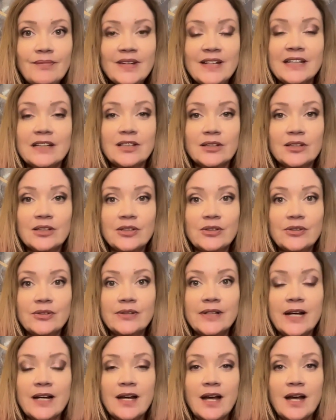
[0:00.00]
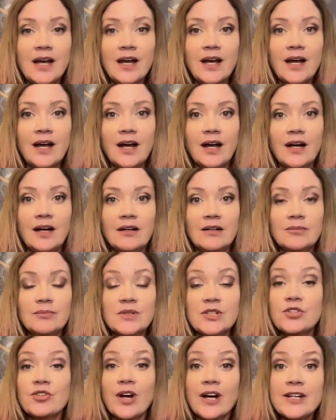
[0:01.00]
include
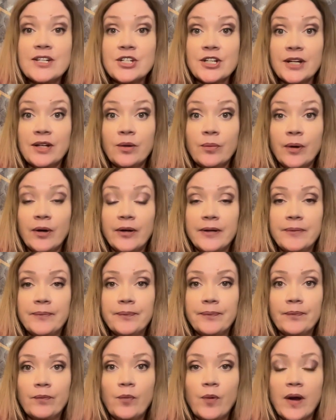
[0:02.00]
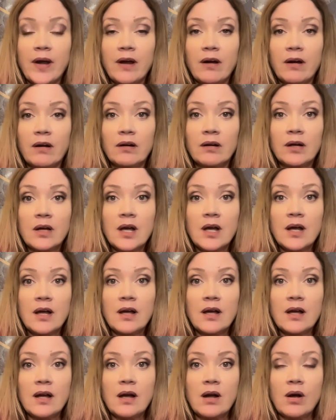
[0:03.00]
dry January, where
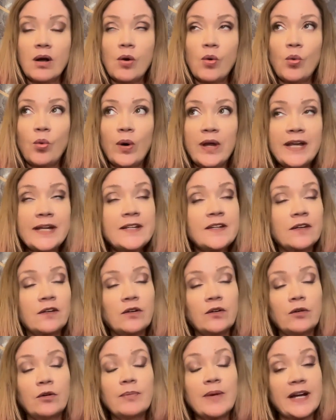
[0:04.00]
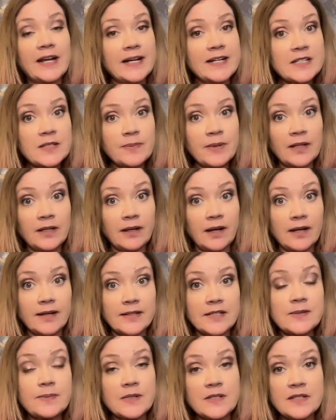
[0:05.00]
my husband and
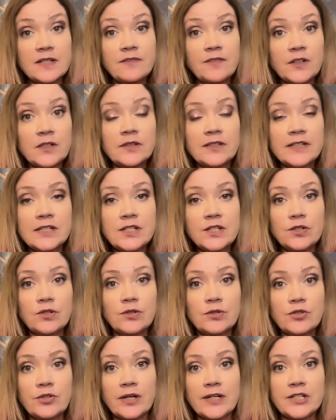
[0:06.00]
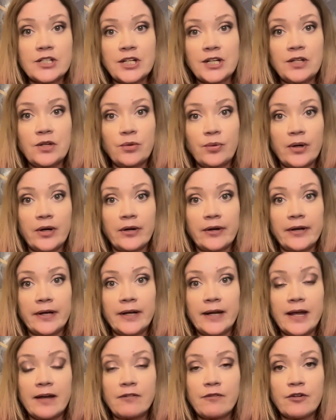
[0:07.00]
I specifically do dry
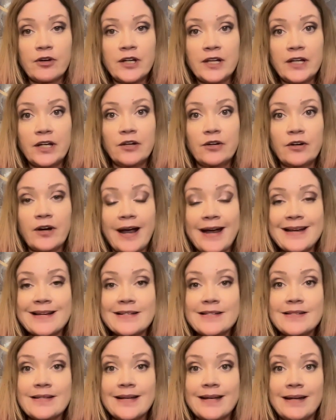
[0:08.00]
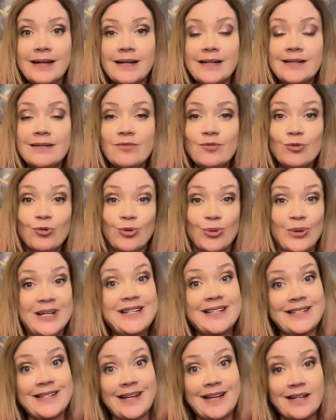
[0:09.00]
January every year as a
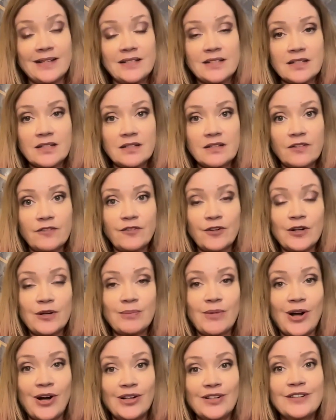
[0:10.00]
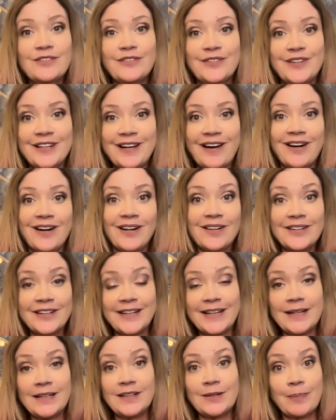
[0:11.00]
reset from all of the
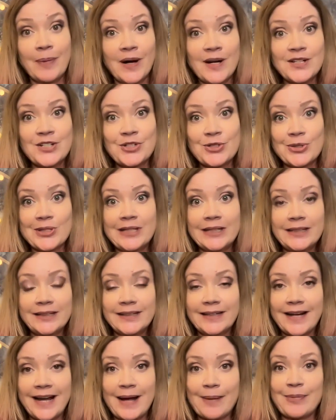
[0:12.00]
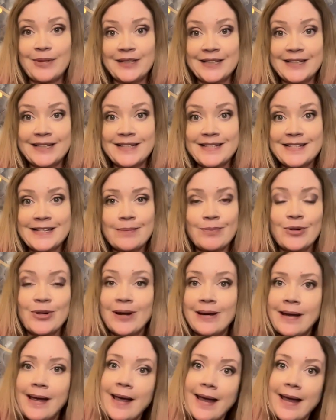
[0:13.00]
holiday debauchery that happened in December.